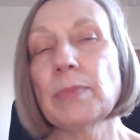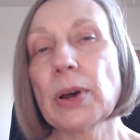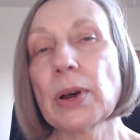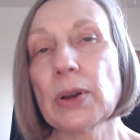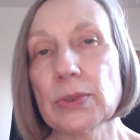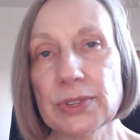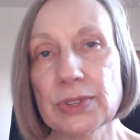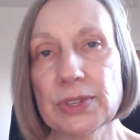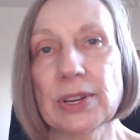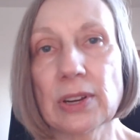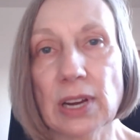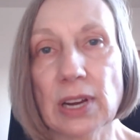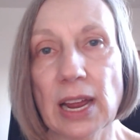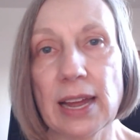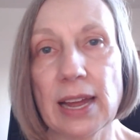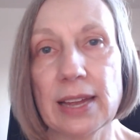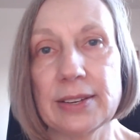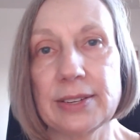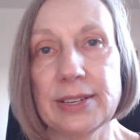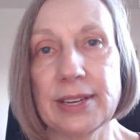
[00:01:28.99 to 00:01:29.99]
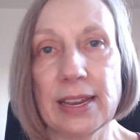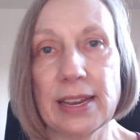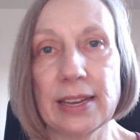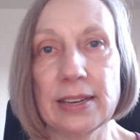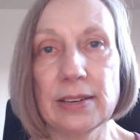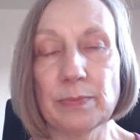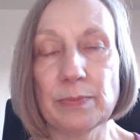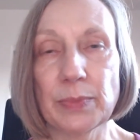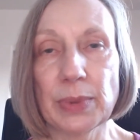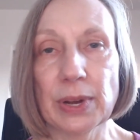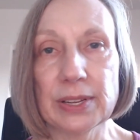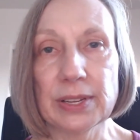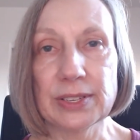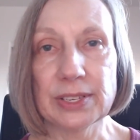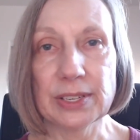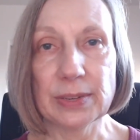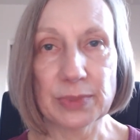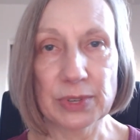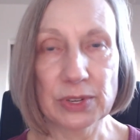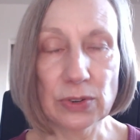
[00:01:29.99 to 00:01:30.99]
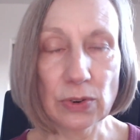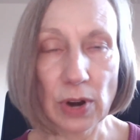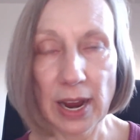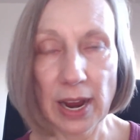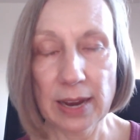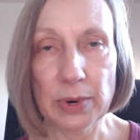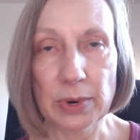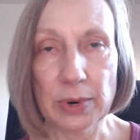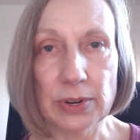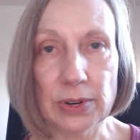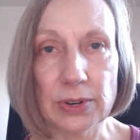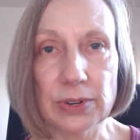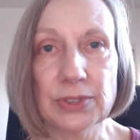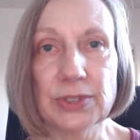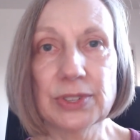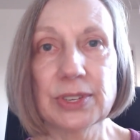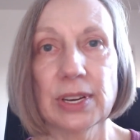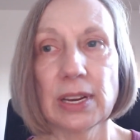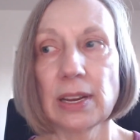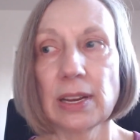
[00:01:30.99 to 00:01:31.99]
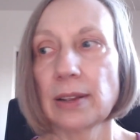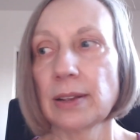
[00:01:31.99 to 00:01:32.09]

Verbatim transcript: post their content, but subscribers